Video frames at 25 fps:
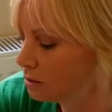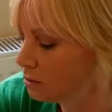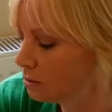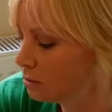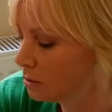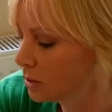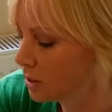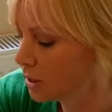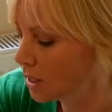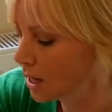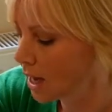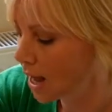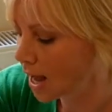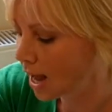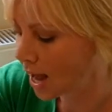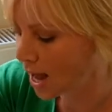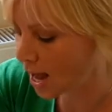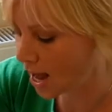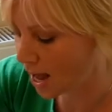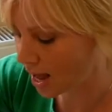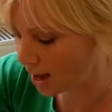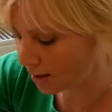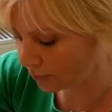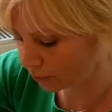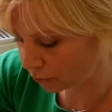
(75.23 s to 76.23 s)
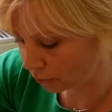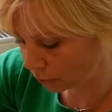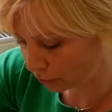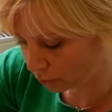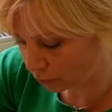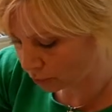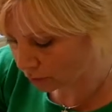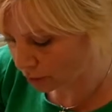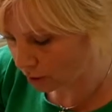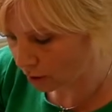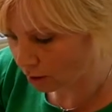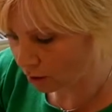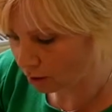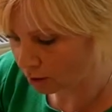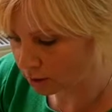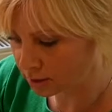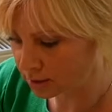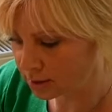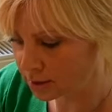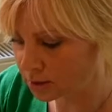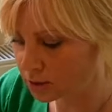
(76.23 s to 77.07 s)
we have those two cards.